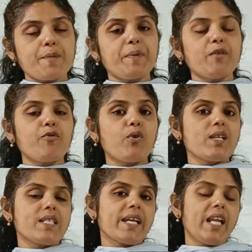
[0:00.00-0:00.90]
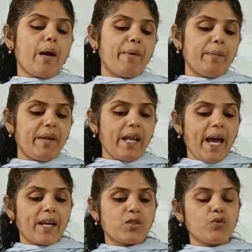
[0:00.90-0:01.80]
as per the 42nd Amendment
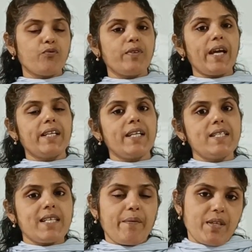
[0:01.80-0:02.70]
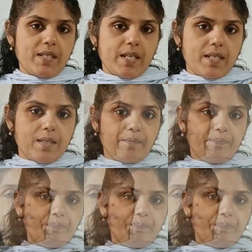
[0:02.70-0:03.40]
Act of 1976?